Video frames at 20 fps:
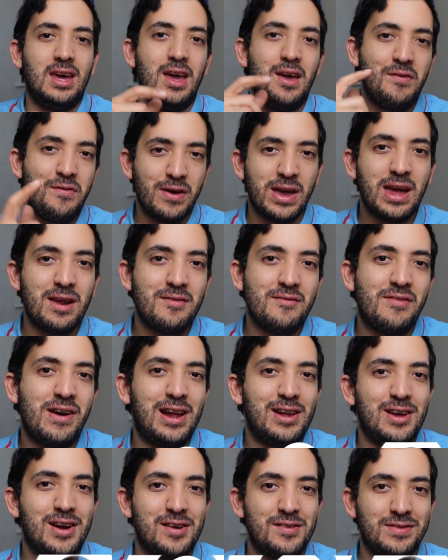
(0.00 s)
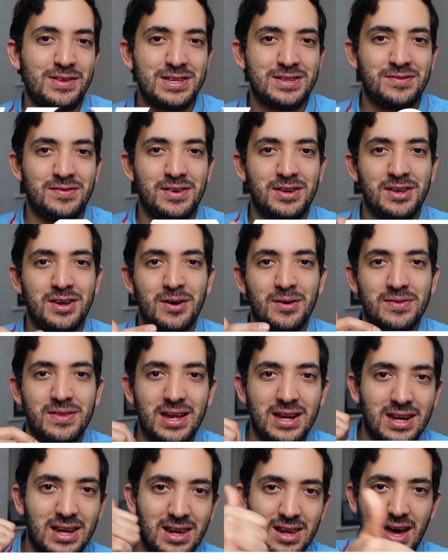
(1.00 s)
If you're getting value out of this video,
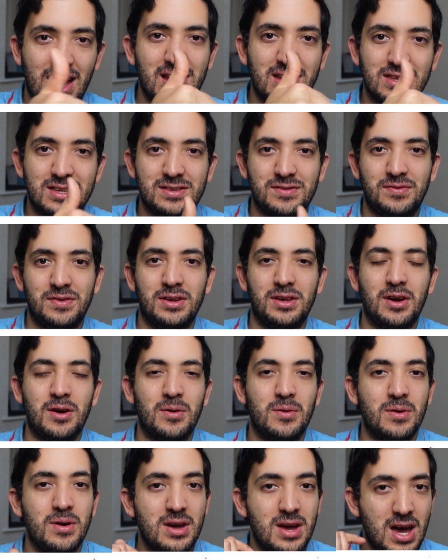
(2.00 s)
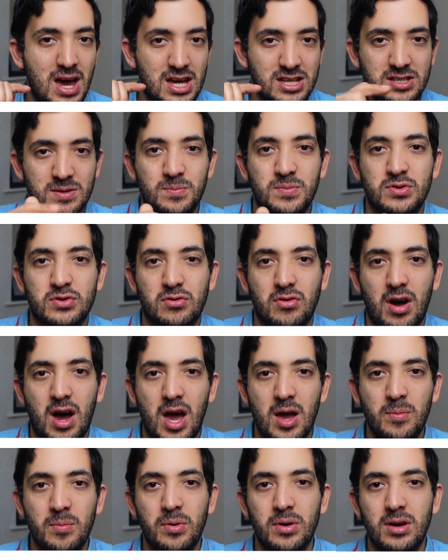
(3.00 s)
then like this video and
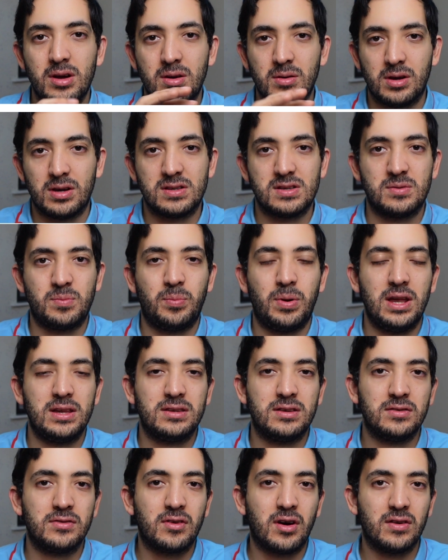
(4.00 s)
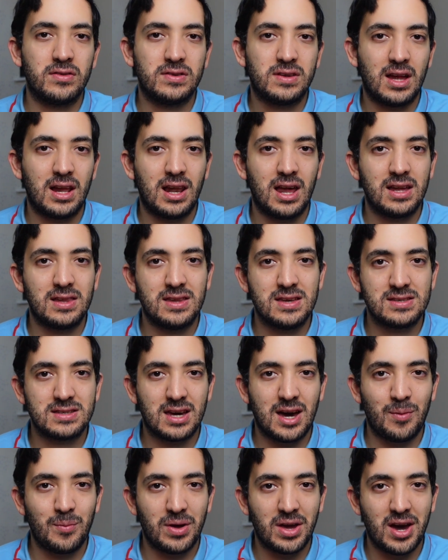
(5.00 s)
subscribe, because there's plenty of content like this
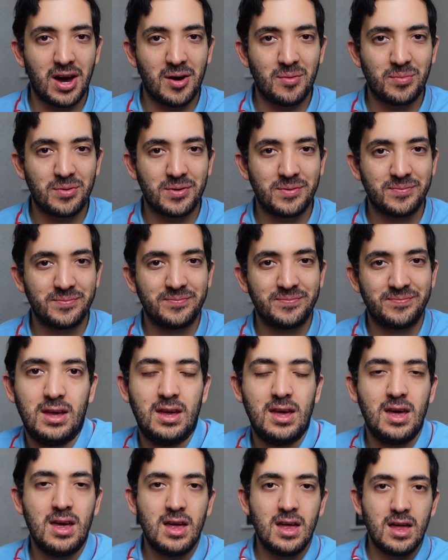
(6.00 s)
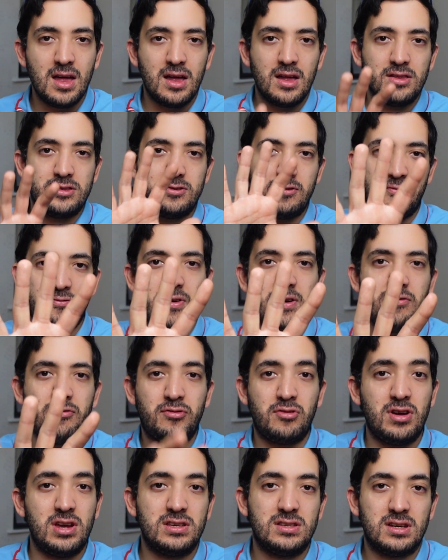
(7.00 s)
coming up. The fifth
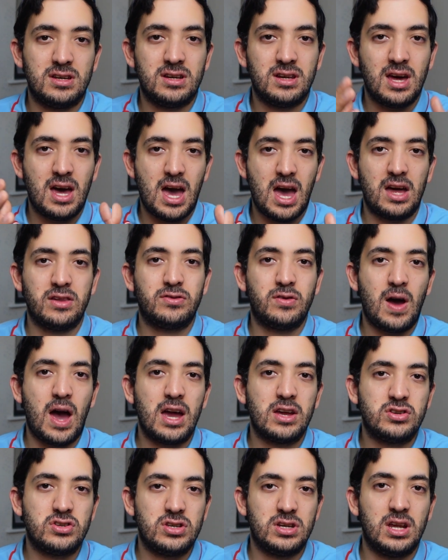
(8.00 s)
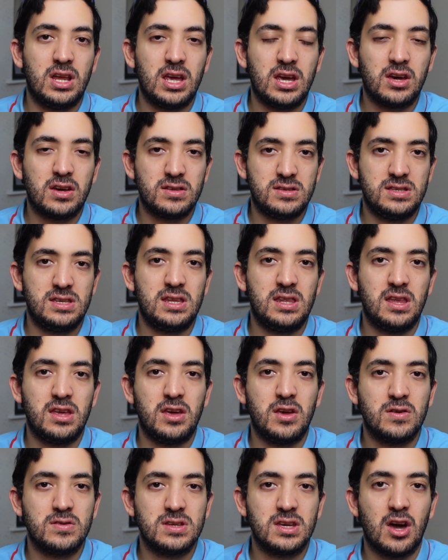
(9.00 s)
reason to actually consider
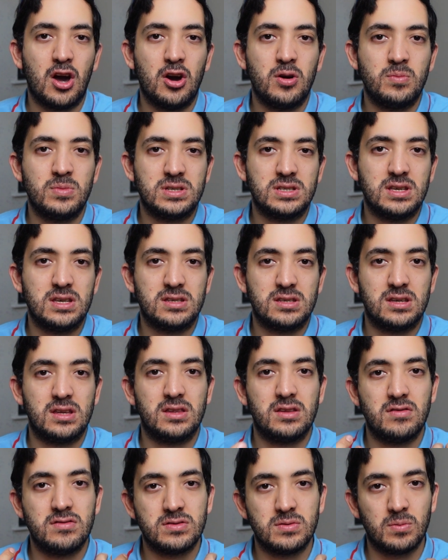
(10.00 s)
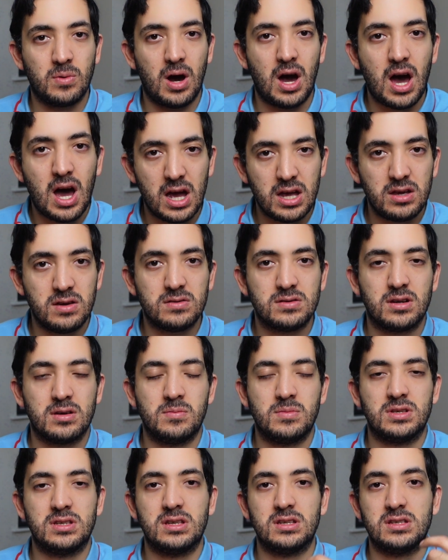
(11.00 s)
using Home Assistant, the reason why I use
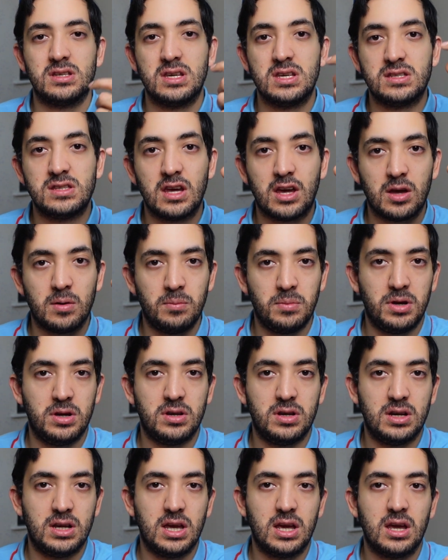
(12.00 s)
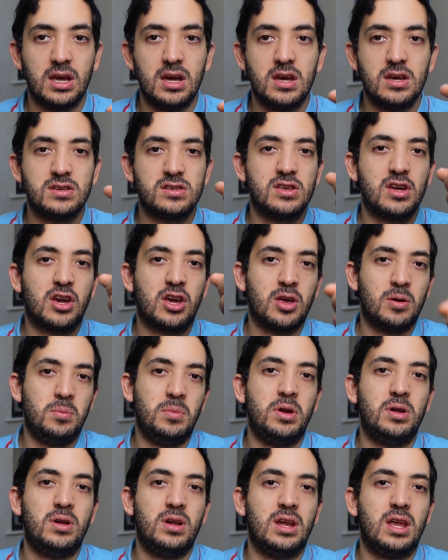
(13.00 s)
Home Assistant, is the community. So the
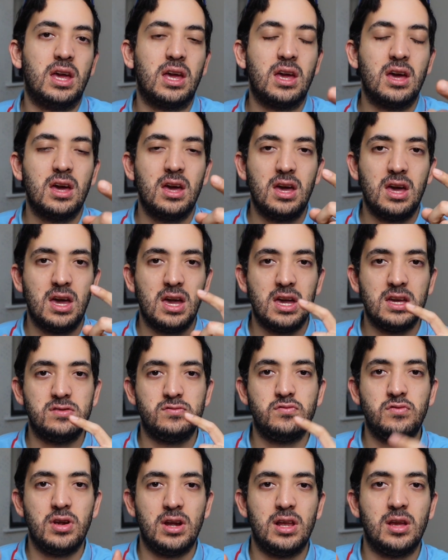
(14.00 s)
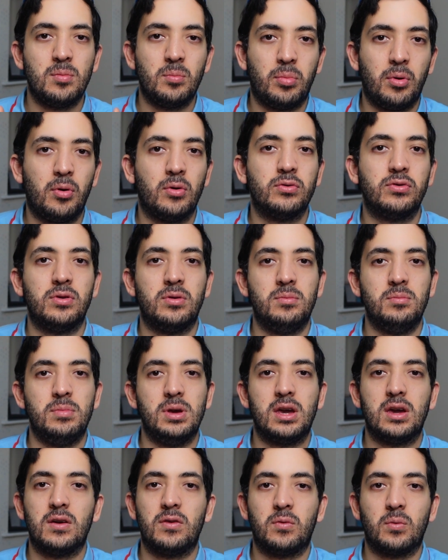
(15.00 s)
community is really important,
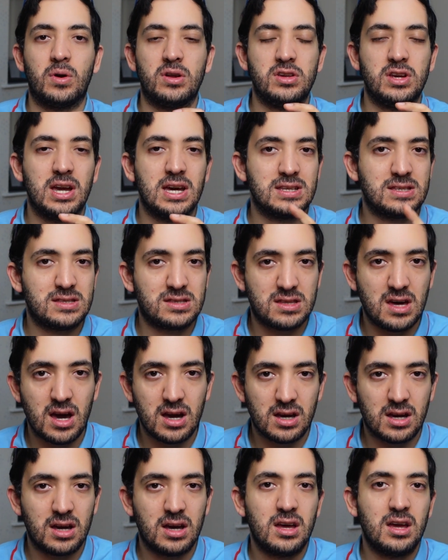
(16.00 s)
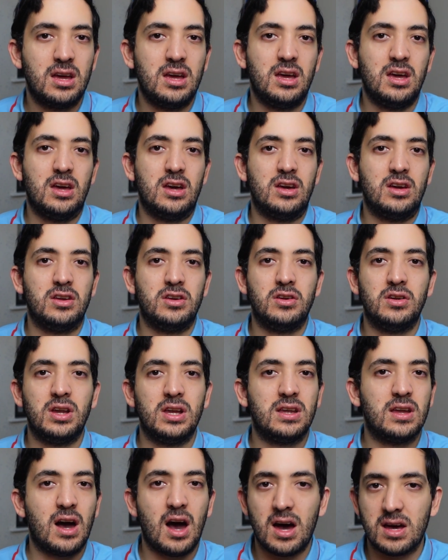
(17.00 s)
because when you get stuck, you
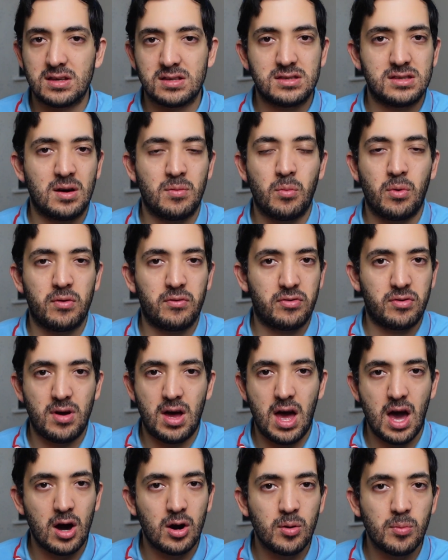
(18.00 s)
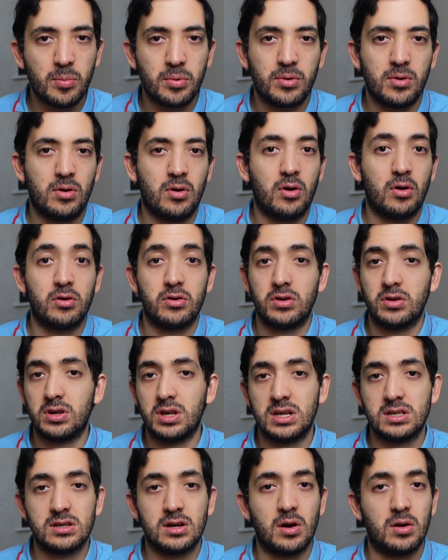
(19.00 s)
need to ask someone for help, or you
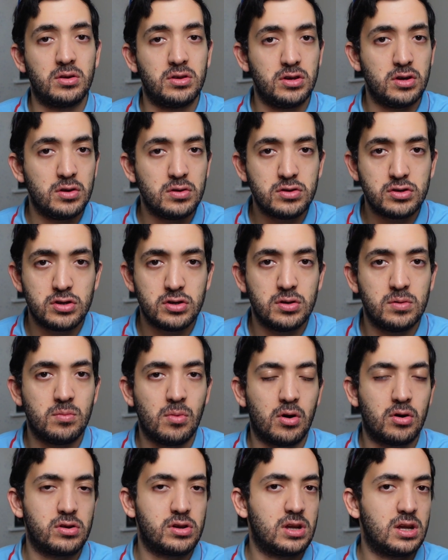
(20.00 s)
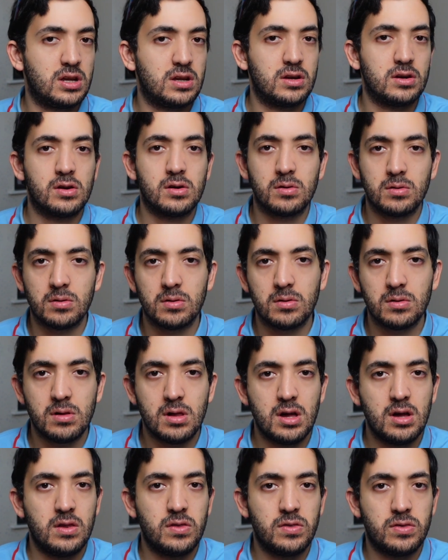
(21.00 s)
need to go on YouTube, or you need to Google,
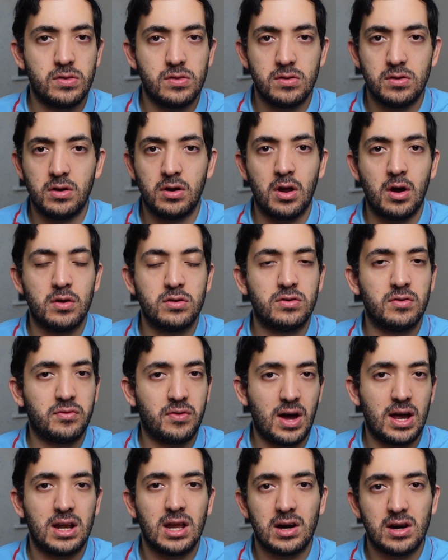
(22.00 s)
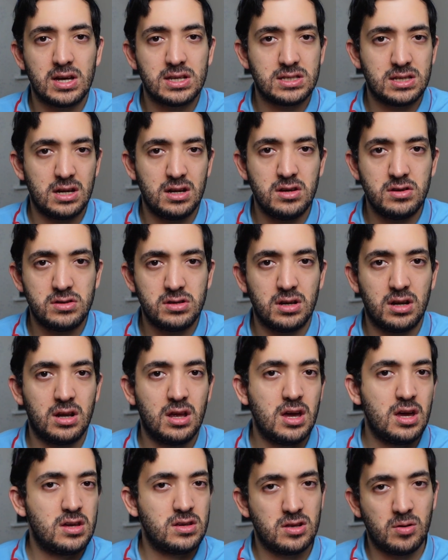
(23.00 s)
you know, to find out a
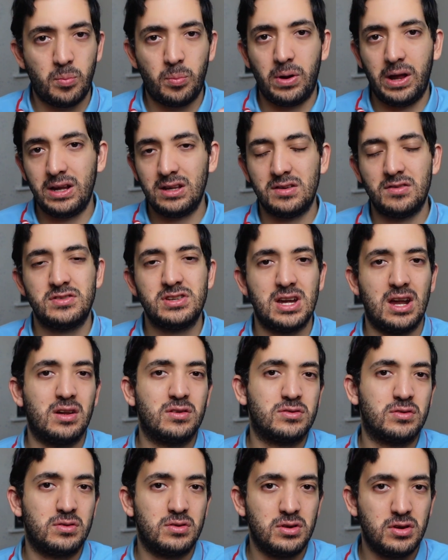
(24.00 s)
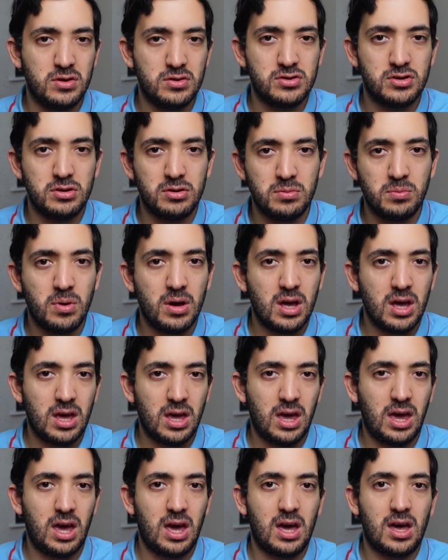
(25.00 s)
solution. There are plenty of channels on YouTube
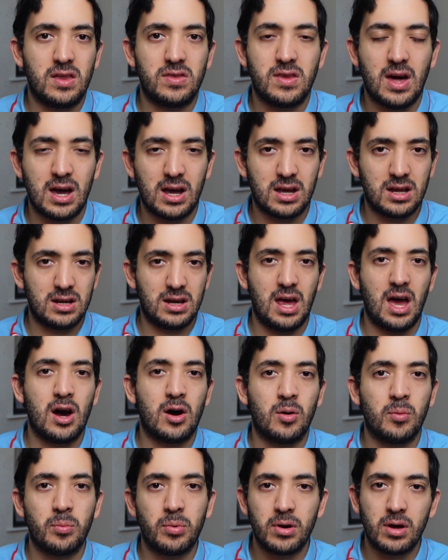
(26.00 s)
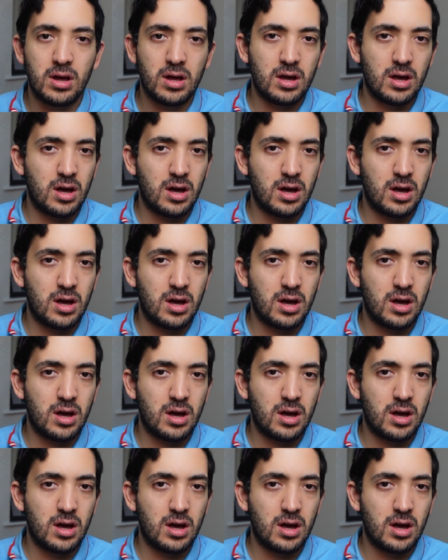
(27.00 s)
here that can help.